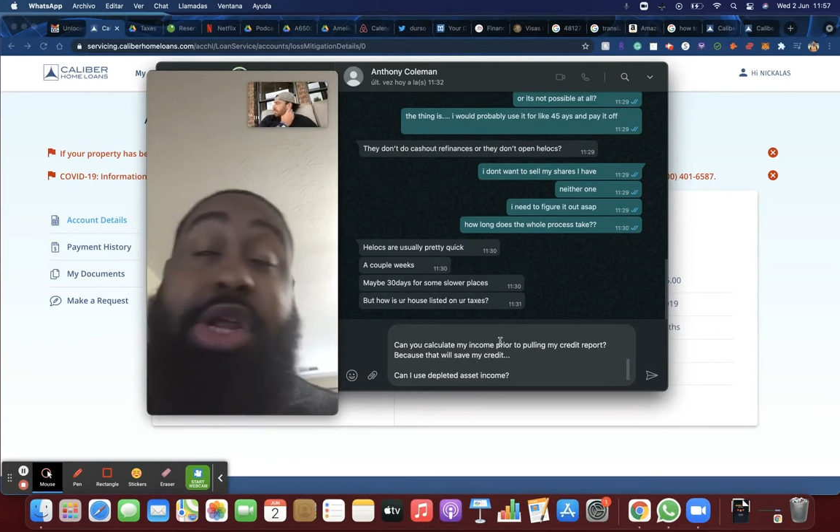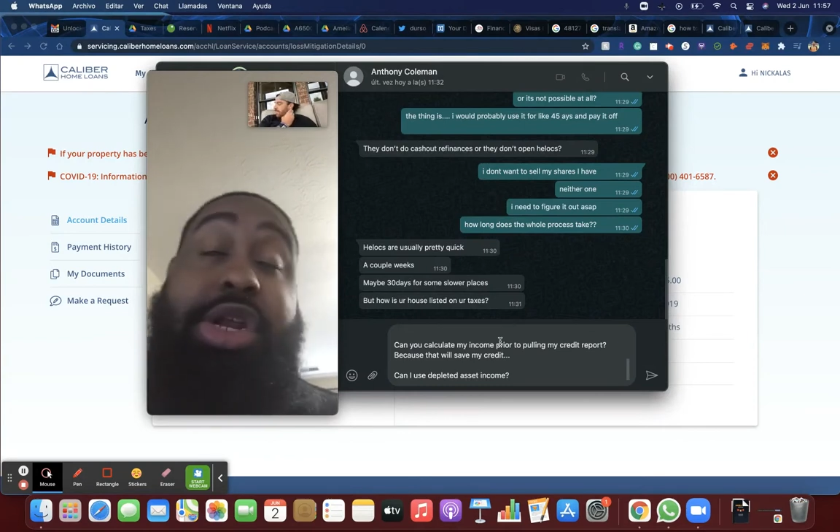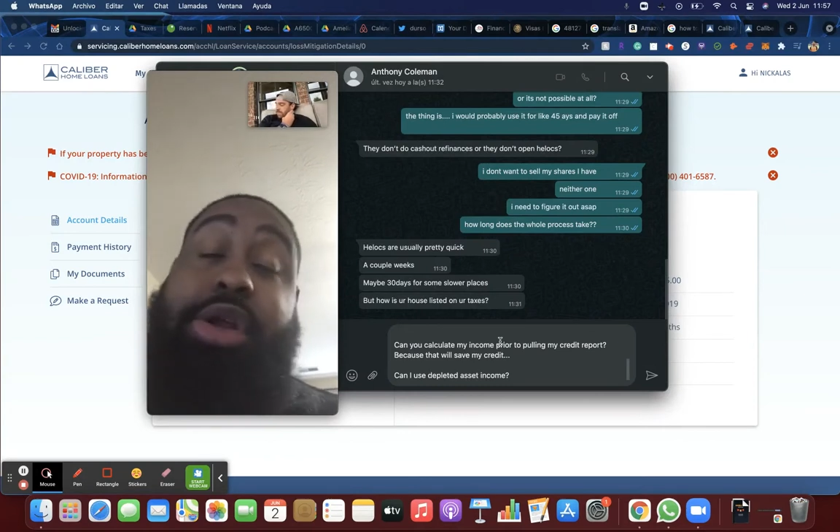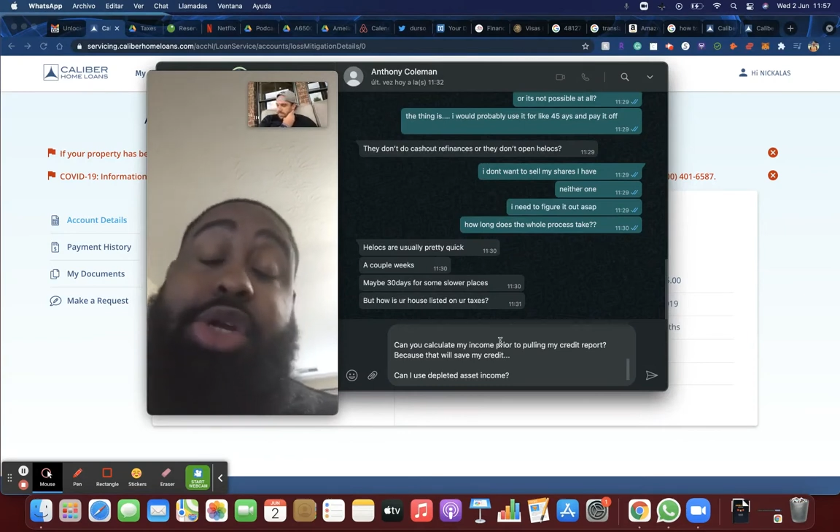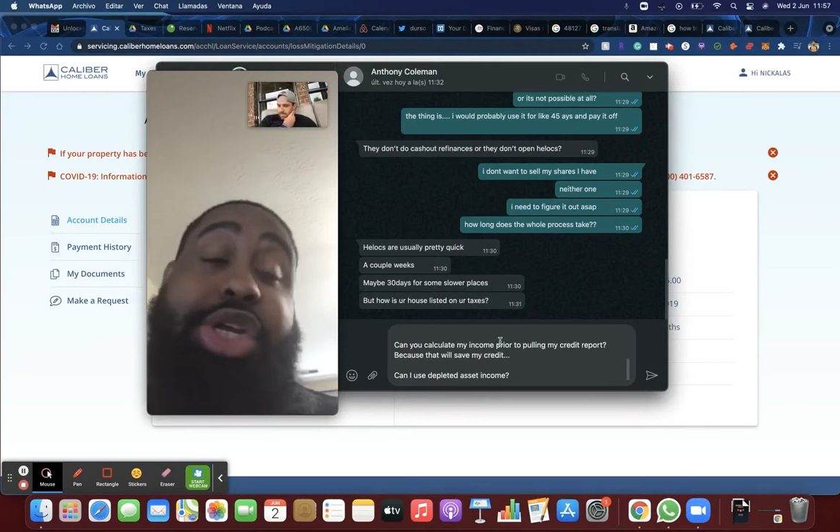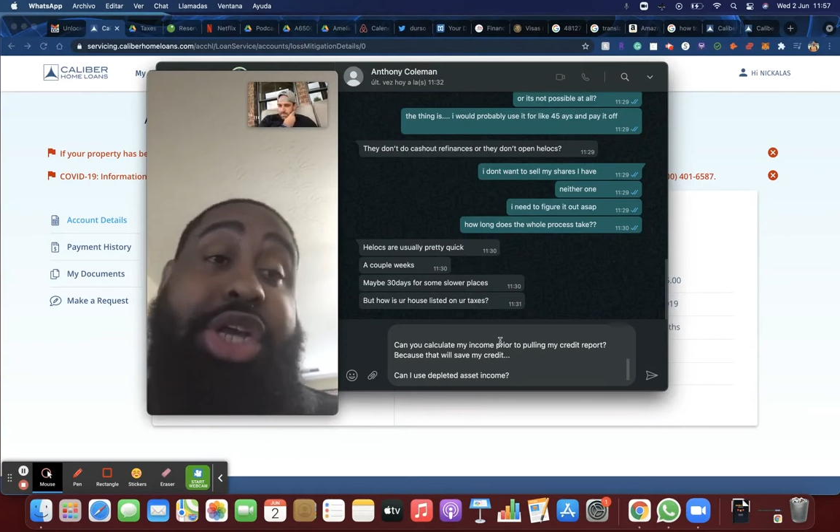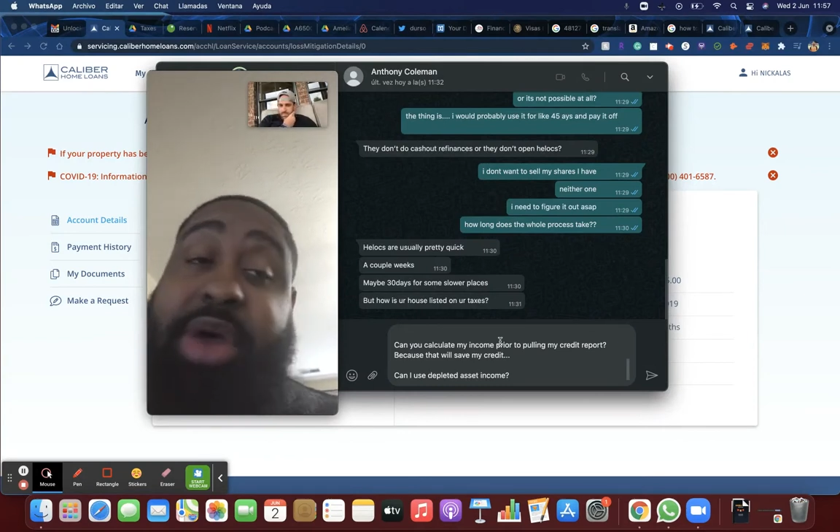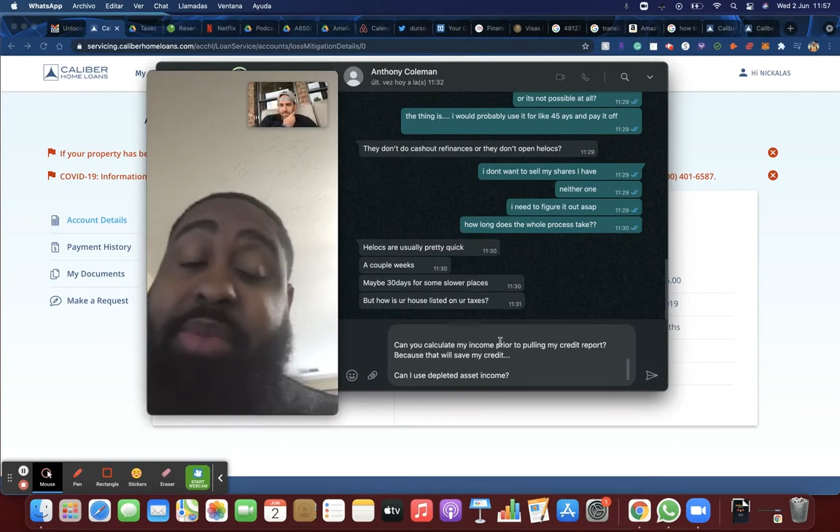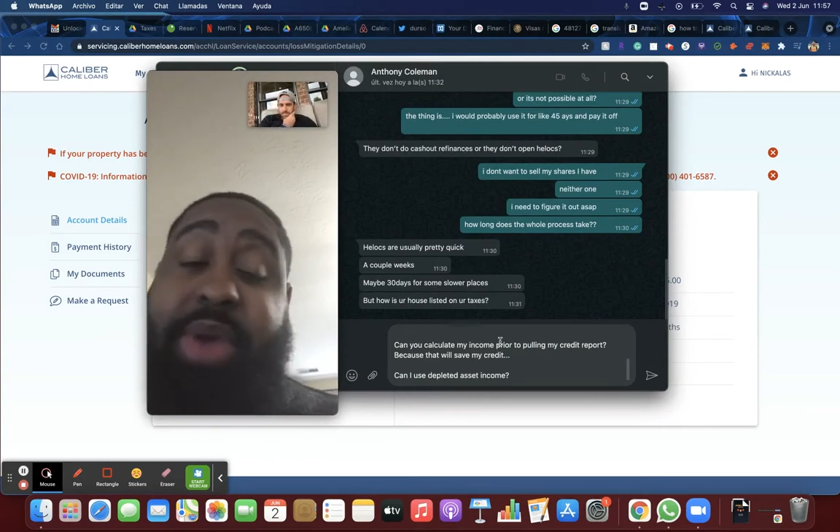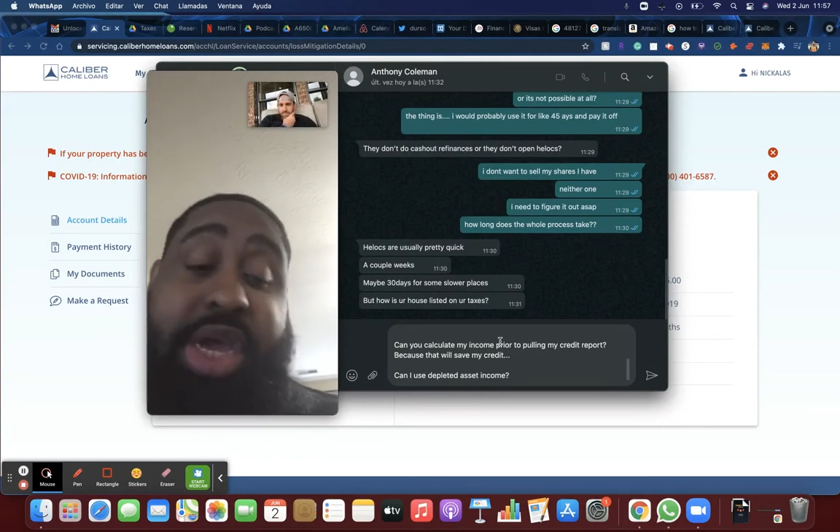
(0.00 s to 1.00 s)
They don't need to know
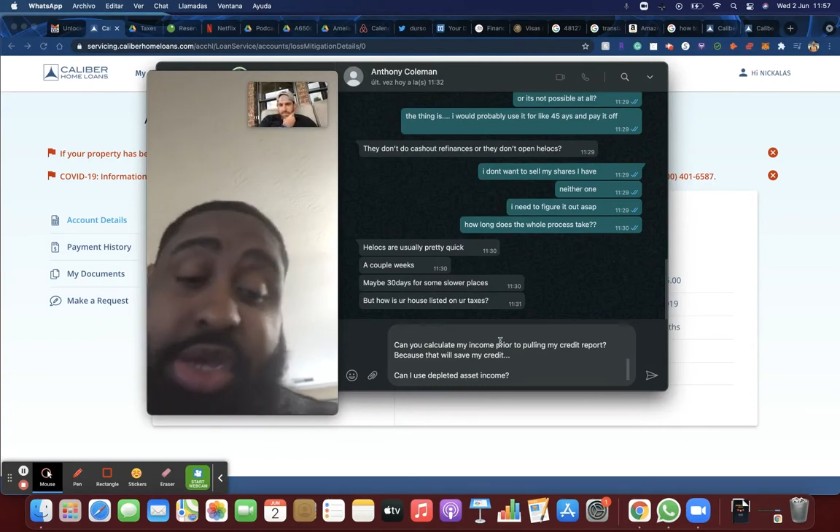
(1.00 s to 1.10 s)
shit about